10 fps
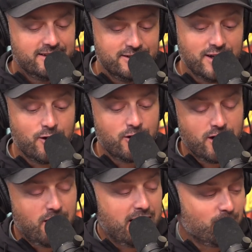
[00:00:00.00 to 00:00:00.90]
No.
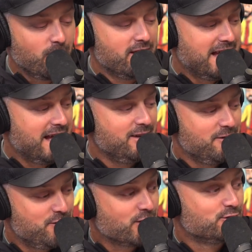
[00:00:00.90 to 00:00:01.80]
That
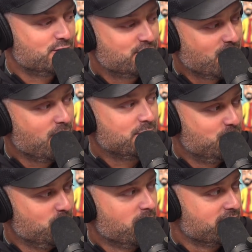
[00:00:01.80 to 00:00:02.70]
if y'all just saw
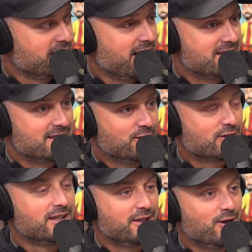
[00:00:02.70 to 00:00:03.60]
two other guys that
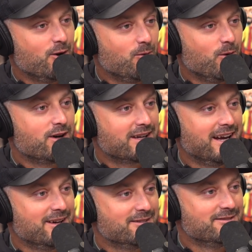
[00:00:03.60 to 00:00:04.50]
look like y'all walk
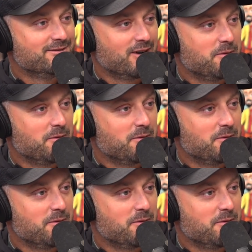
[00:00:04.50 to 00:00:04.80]
out right